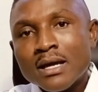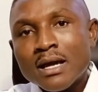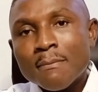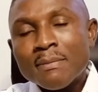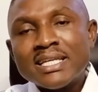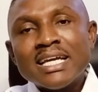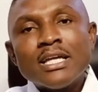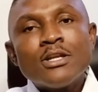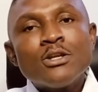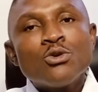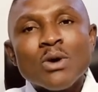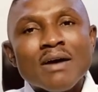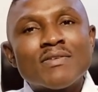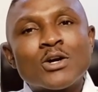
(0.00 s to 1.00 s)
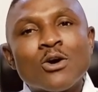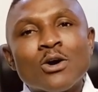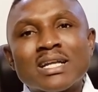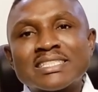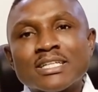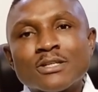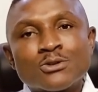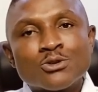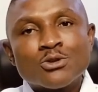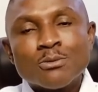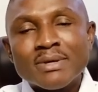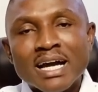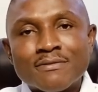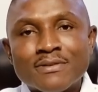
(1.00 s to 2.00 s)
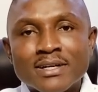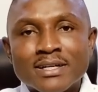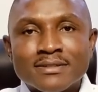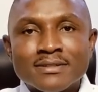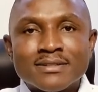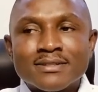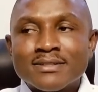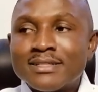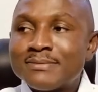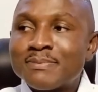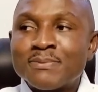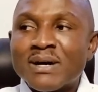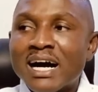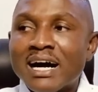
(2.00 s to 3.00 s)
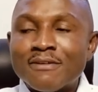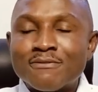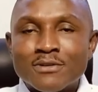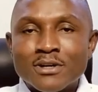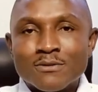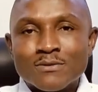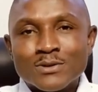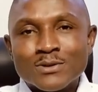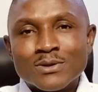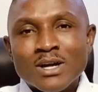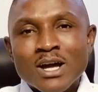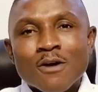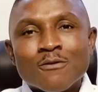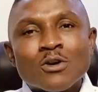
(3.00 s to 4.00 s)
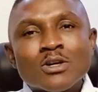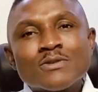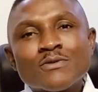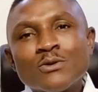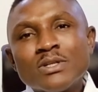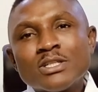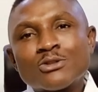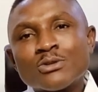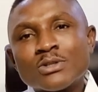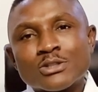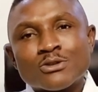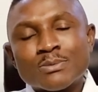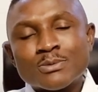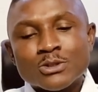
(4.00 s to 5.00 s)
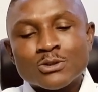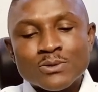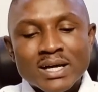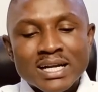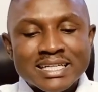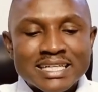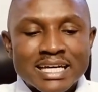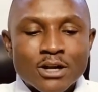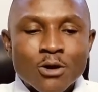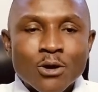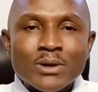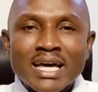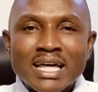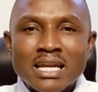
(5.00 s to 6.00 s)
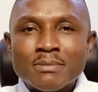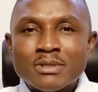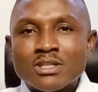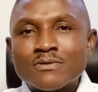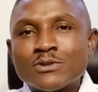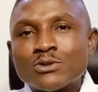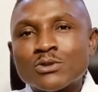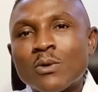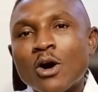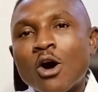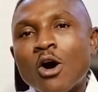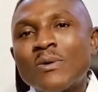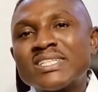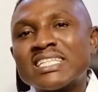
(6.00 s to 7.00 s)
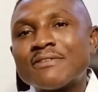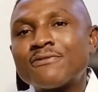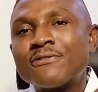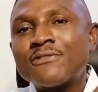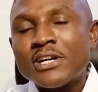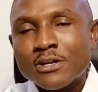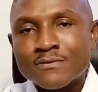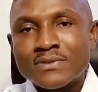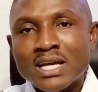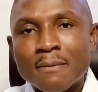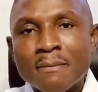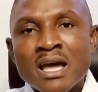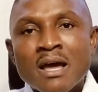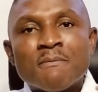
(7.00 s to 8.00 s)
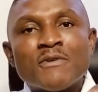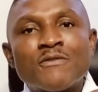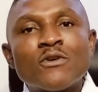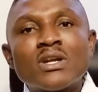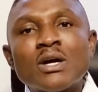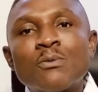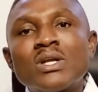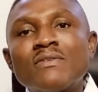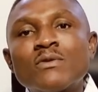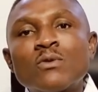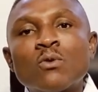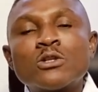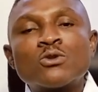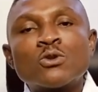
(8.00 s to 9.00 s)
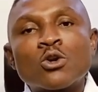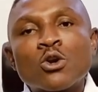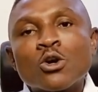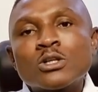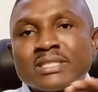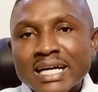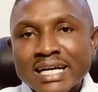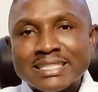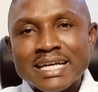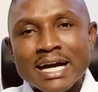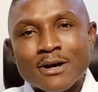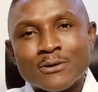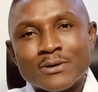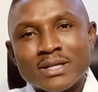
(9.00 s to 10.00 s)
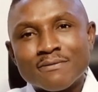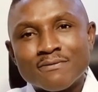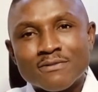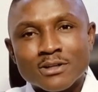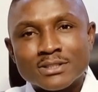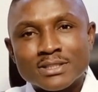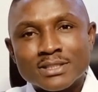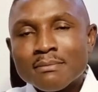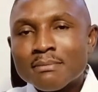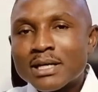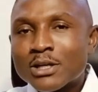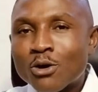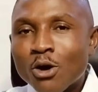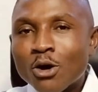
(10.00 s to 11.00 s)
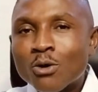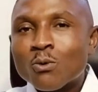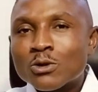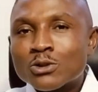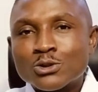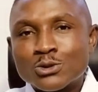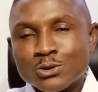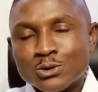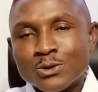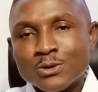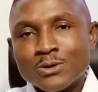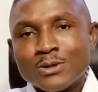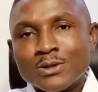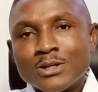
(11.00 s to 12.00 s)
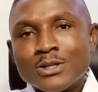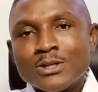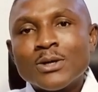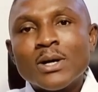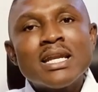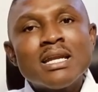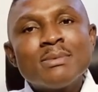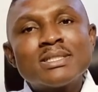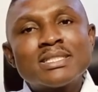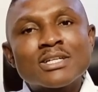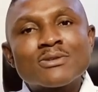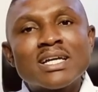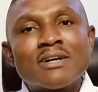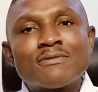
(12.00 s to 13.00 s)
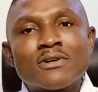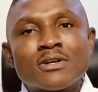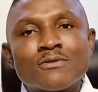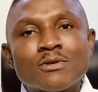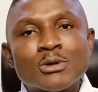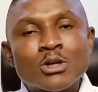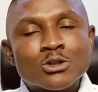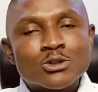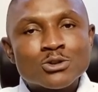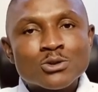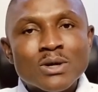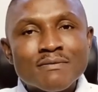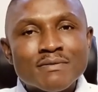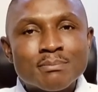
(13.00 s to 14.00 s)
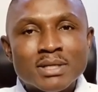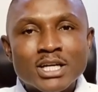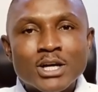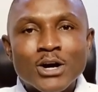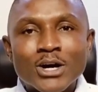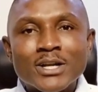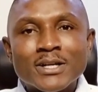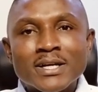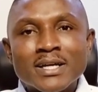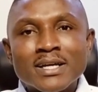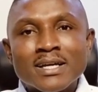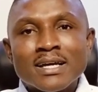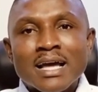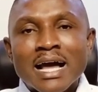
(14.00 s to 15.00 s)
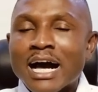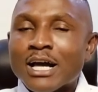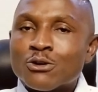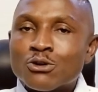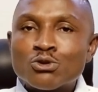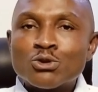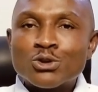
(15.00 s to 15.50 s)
But then you have a God that tells you, don't be afraid. These people are afraid of you. Of course, if you read through the scriptures, you realize that all the enemies of Israel were always afraid of them before they would even want to launch attack on them first. But God wants you to know, your enemy is actually afraid of you because you have a big God. And you should